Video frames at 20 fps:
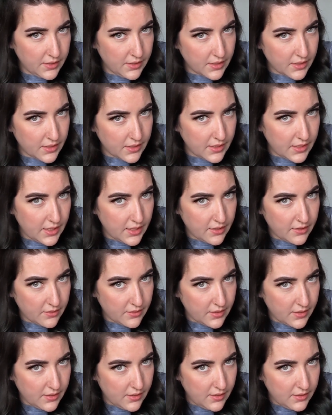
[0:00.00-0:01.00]
you're gonna gather
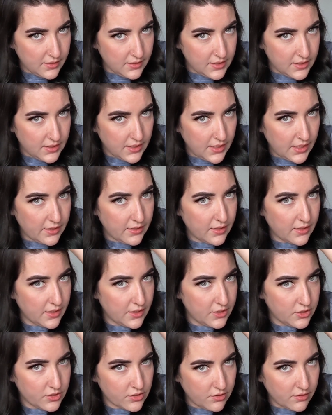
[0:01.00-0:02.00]
it all together
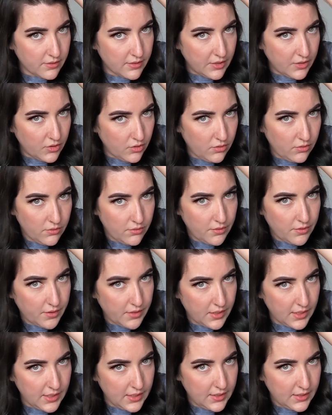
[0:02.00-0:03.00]
and just go around the whole
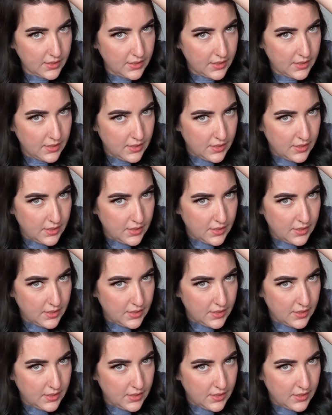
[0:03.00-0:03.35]
thing